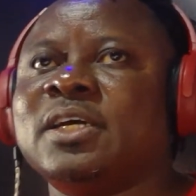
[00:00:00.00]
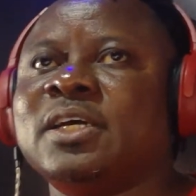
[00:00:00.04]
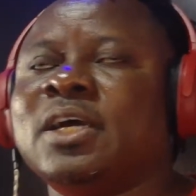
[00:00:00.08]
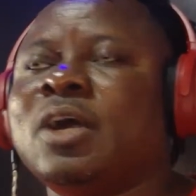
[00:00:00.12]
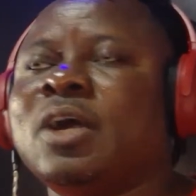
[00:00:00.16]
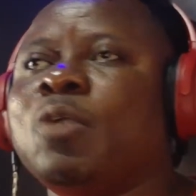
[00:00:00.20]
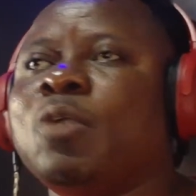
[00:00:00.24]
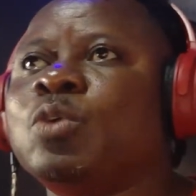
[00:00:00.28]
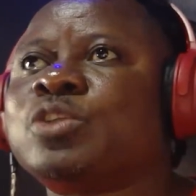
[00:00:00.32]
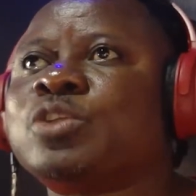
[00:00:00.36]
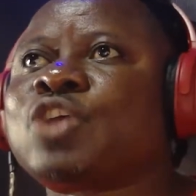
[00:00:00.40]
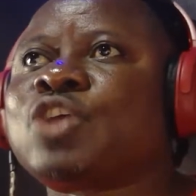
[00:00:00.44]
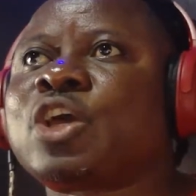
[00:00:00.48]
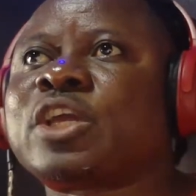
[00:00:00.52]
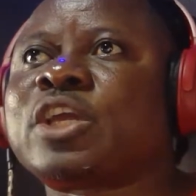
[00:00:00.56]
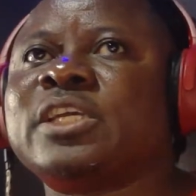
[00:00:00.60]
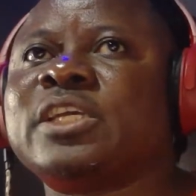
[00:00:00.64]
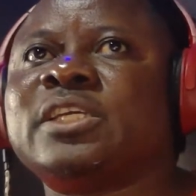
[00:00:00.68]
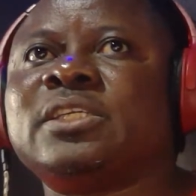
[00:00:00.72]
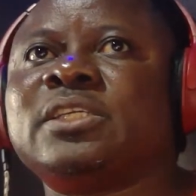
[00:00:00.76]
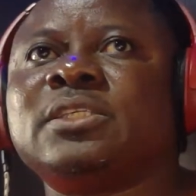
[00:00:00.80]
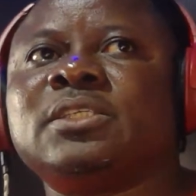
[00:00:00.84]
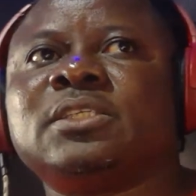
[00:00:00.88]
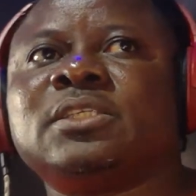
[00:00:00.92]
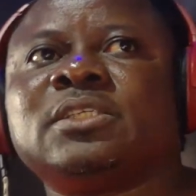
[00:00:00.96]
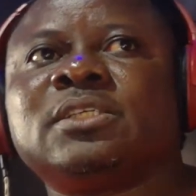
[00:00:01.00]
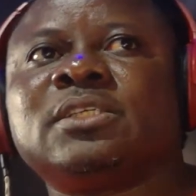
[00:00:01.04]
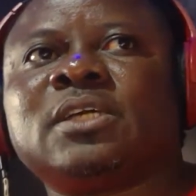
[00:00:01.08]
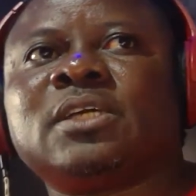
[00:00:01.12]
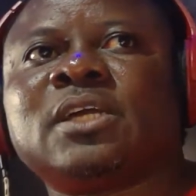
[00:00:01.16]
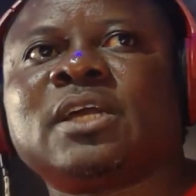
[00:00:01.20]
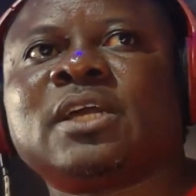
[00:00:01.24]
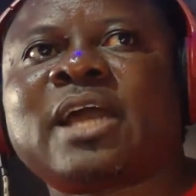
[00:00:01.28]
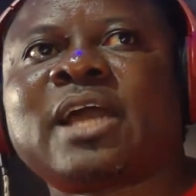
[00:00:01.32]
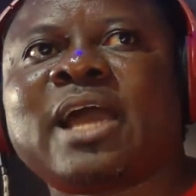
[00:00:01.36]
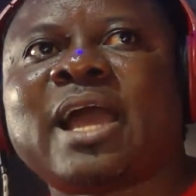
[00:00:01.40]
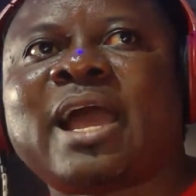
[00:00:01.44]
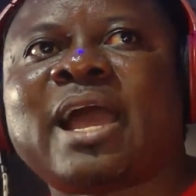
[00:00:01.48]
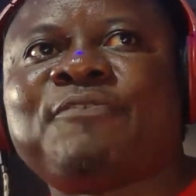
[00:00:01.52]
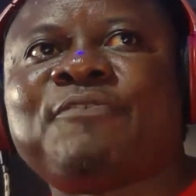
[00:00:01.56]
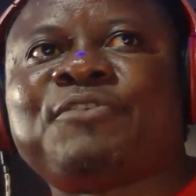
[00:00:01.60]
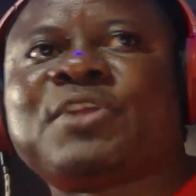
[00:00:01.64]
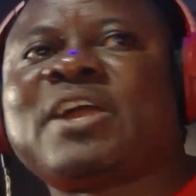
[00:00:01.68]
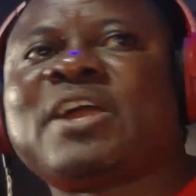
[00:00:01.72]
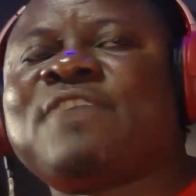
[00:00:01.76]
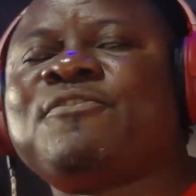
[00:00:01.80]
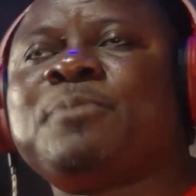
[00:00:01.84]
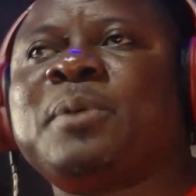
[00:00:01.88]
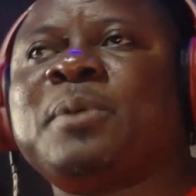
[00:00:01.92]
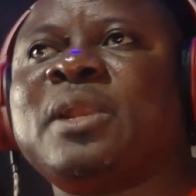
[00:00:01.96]
We're talking
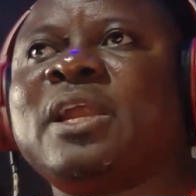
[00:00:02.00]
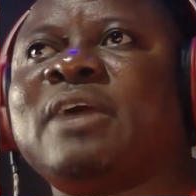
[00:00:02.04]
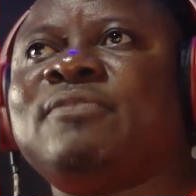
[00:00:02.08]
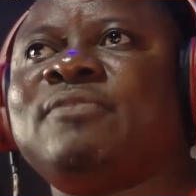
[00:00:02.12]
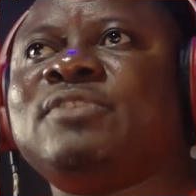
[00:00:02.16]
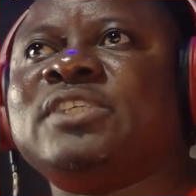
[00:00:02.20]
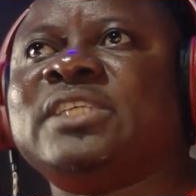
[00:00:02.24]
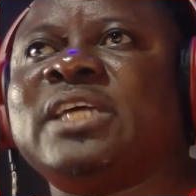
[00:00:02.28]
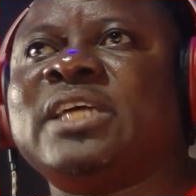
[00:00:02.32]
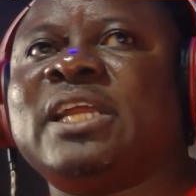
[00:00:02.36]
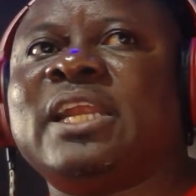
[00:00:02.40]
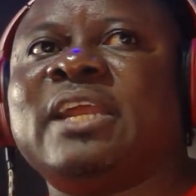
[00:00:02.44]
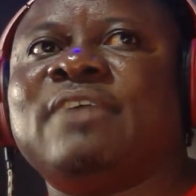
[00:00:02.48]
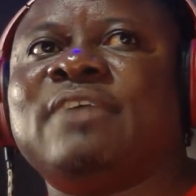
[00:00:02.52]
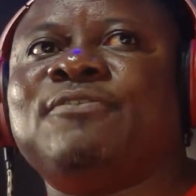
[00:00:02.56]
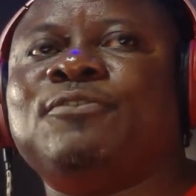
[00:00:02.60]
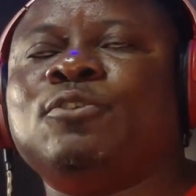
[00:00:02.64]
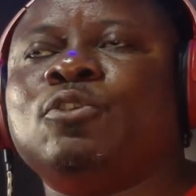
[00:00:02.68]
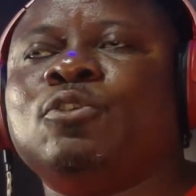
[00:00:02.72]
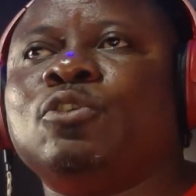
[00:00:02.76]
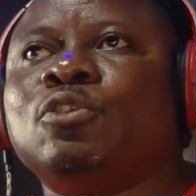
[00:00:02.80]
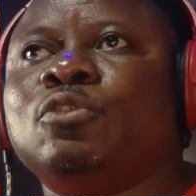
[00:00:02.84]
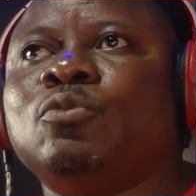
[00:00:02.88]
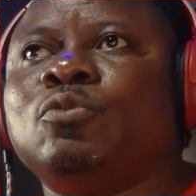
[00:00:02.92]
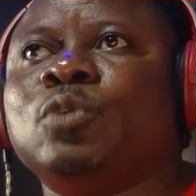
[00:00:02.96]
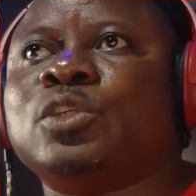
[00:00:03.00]
African Footballer of the Year level.